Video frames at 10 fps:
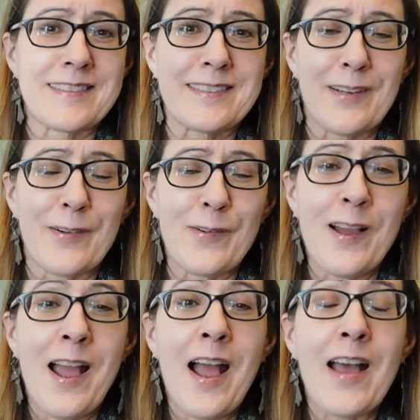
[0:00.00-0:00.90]
so,
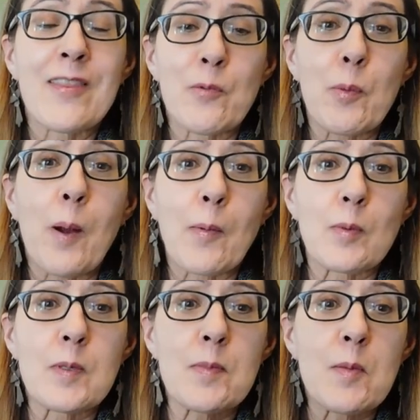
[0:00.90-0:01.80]
there will
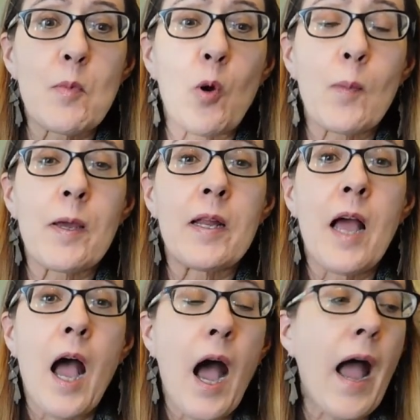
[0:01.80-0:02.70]
probably be more. But
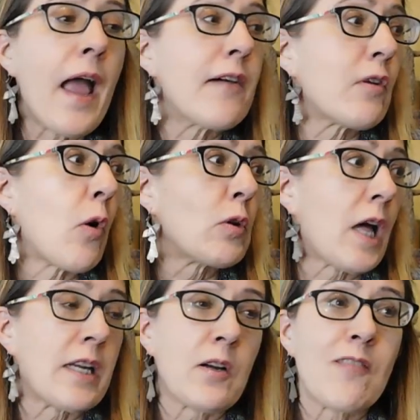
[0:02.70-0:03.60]
I have a whole
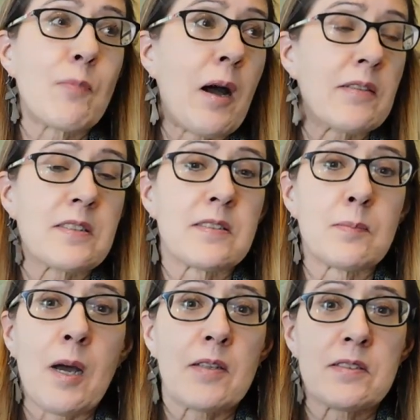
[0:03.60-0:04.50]
lot here. I have boxes and
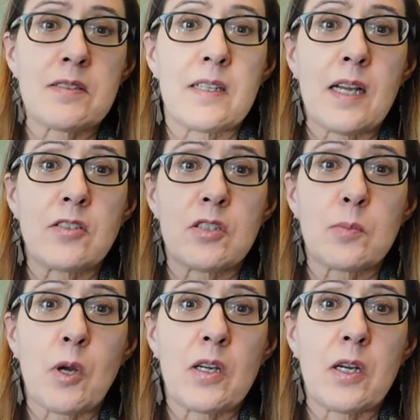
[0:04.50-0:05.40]
boxes that I just
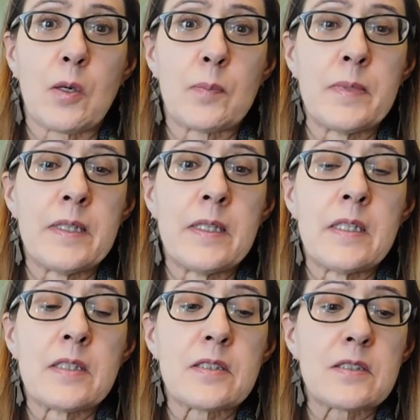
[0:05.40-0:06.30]
brought home.
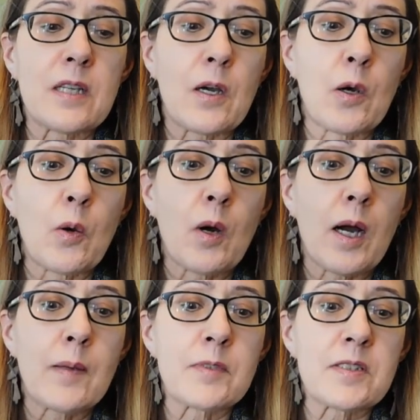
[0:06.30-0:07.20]
So
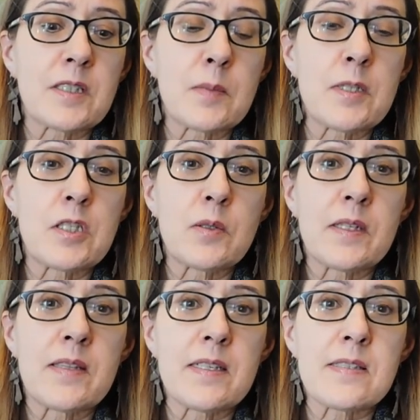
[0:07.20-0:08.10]
I'm just going to be doing
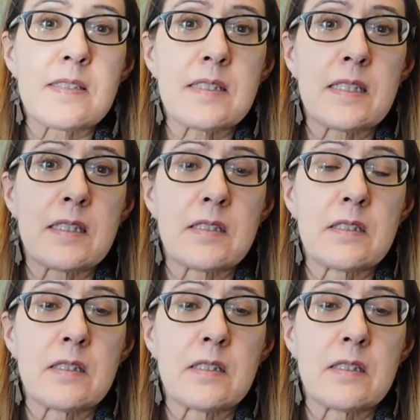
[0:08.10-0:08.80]
this in